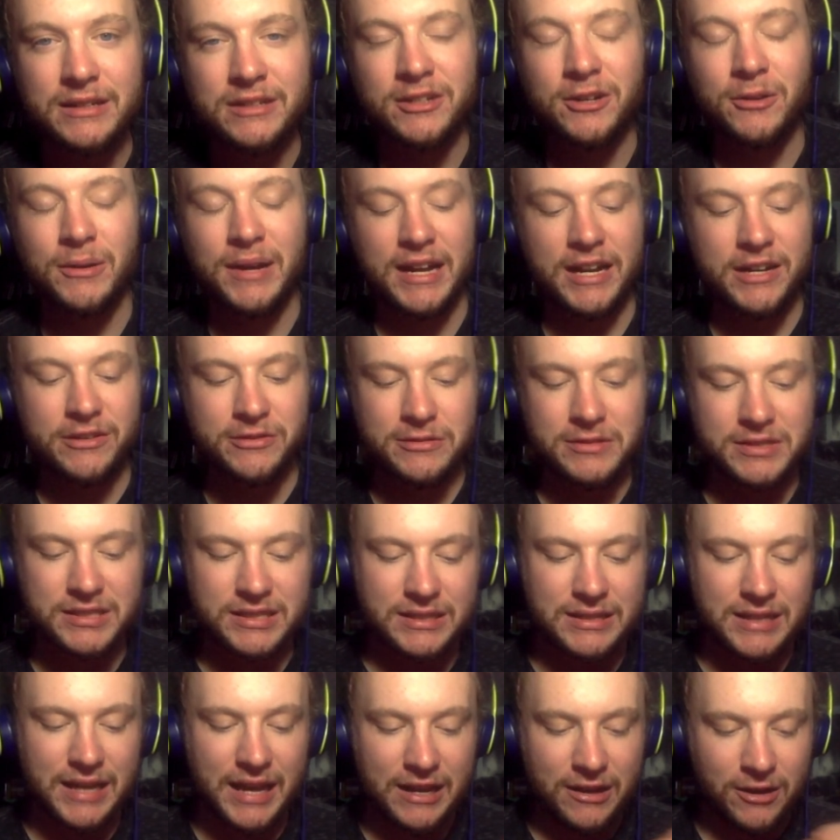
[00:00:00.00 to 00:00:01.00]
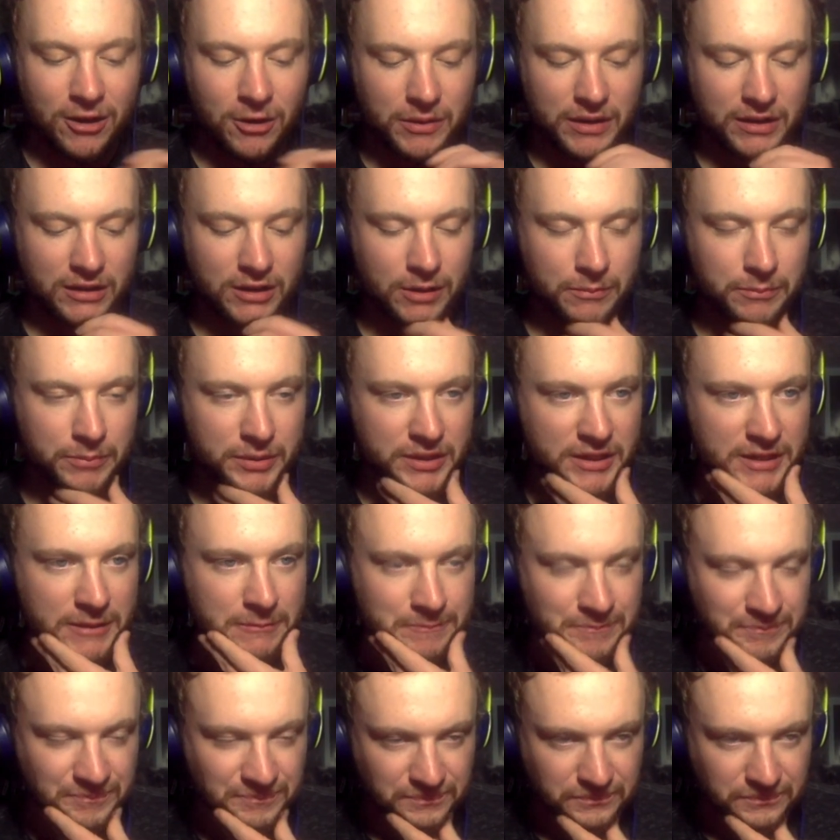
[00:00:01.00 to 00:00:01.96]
you know, Andrew Sendejo and company.